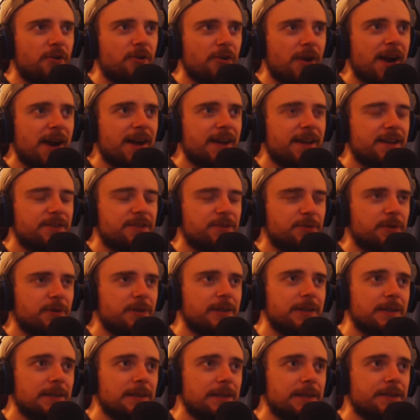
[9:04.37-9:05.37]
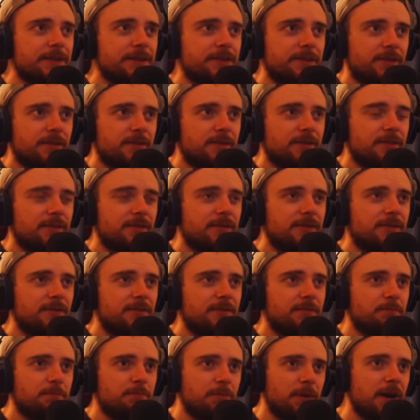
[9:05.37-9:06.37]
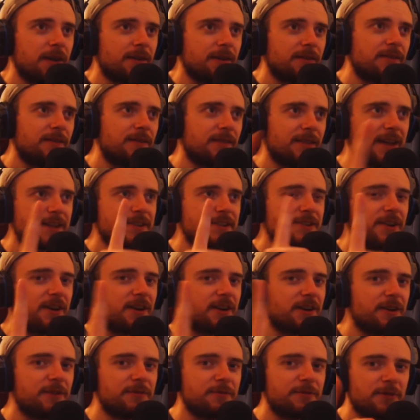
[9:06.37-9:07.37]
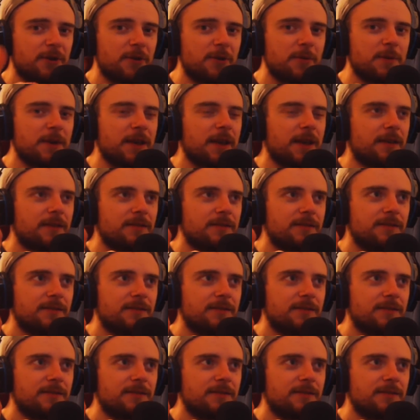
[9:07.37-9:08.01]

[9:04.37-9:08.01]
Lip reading: Greg into it at least. But that's not confirmed yet.